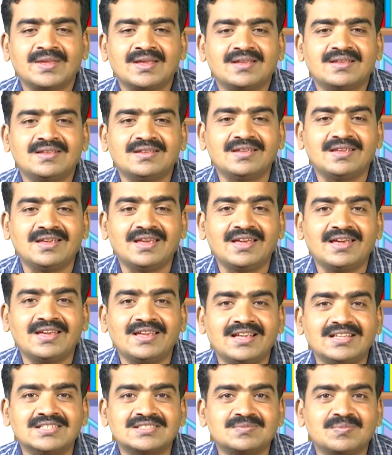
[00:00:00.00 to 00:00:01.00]
A
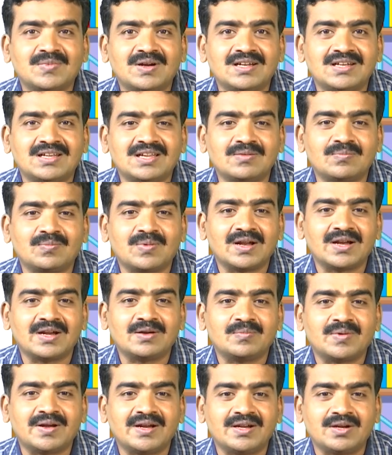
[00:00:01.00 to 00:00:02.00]
is multiplied
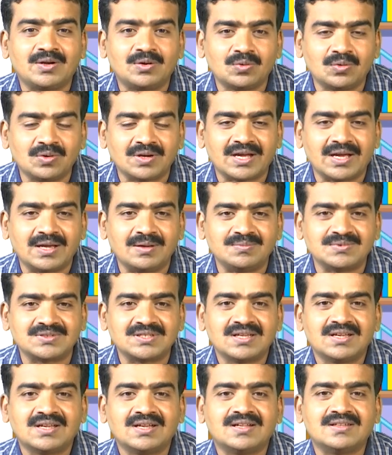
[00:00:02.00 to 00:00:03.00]
by 2 times
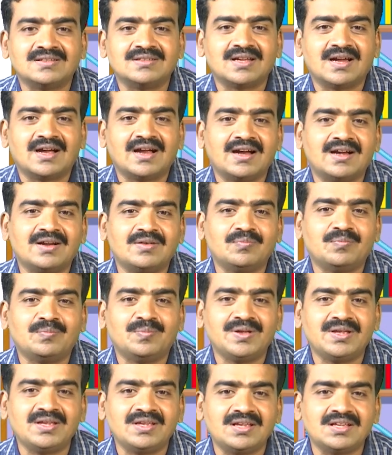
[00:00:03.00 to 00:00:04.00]
and
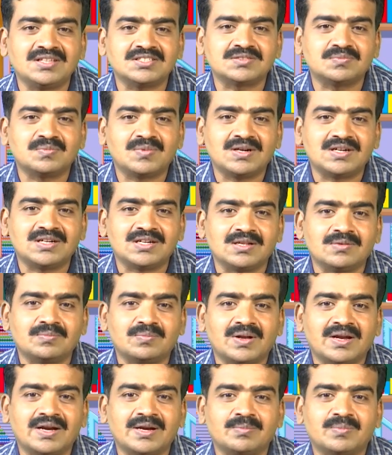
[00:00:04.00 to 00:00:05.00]
b is
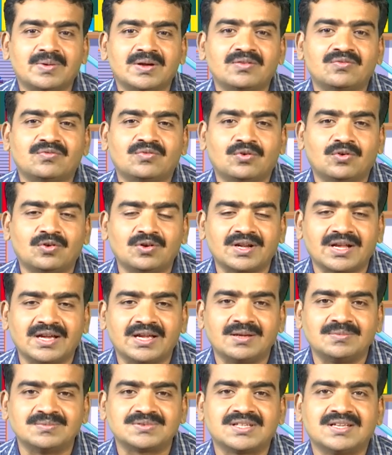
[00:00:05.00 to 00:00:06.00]
multiplied by 4
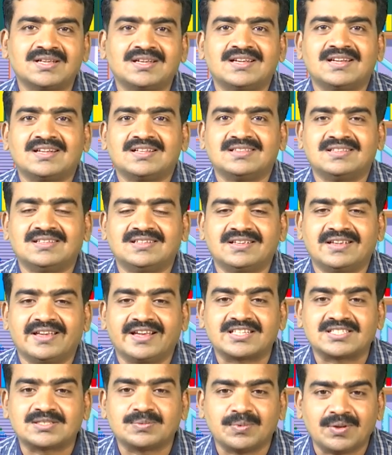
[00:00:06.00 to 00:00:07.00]
times. The
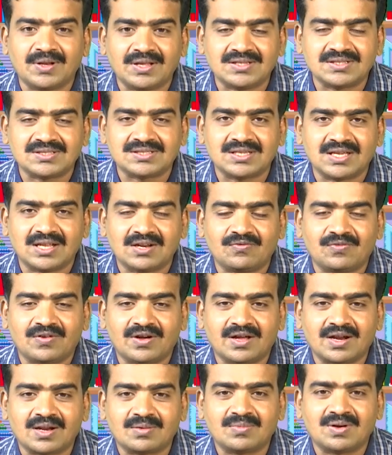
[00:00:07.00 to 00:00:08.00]
exponential
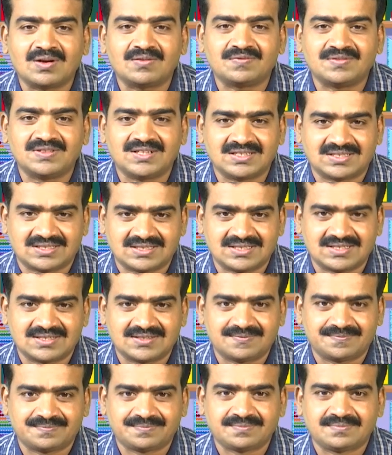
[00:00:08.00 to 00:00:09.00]
form of this
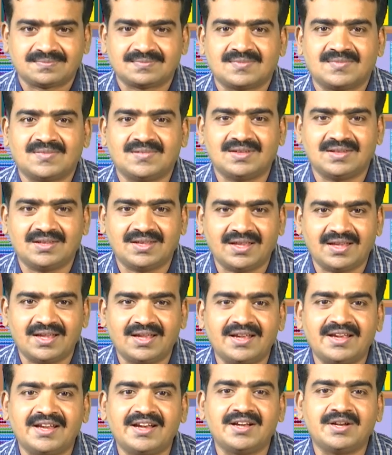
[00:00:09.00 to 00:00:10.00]

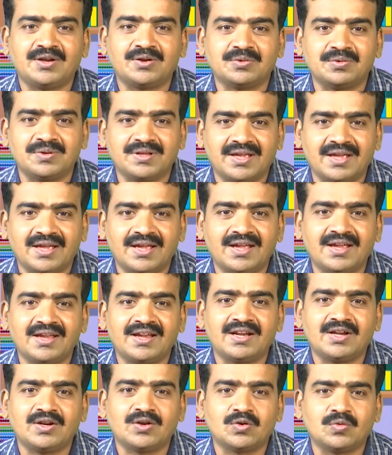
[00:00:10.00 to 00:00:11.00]
a into b
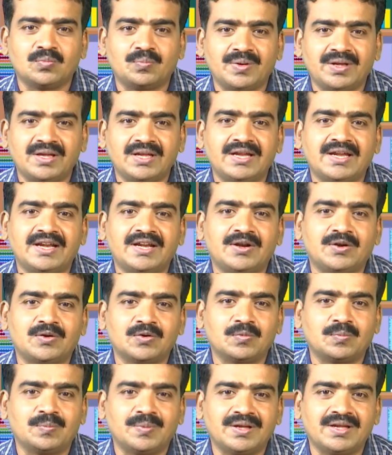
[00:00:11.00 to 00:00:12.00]
into b into
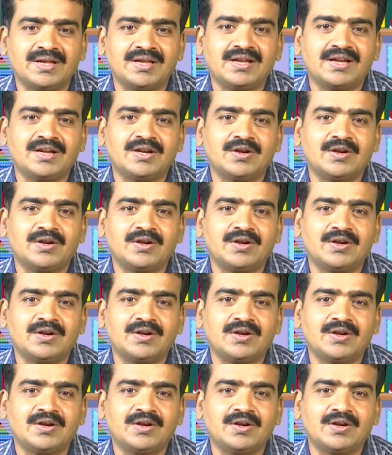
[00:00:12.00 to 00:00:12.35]
b